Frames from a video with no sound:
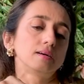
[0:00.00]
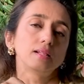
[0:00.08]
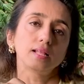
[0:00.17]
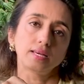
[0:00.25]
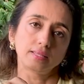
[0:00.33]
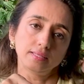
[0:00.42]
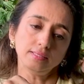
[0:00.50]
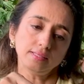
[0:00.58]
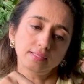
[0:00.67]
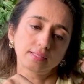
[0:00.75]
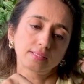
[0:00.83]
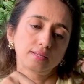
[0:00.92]
like
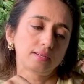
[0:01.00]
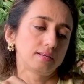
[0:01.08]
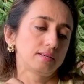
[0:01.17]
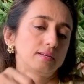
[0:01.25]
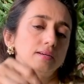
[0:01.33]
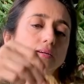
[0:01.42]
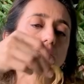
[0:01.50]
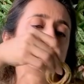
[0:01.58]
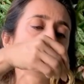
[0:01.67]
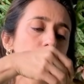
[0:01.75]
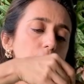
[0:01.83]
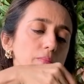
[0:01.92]
this.
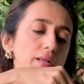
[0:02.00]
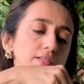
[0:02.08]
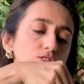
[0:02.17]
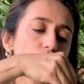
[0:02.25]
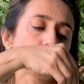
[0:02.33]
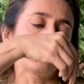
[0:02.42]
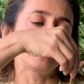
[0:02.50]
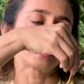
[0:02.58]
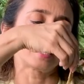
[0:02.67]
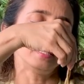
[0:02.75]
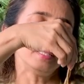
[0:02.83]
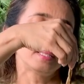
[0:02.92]
Place your
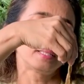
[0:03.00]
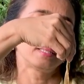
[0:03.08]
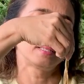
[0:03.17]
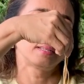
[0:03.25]
bracelet.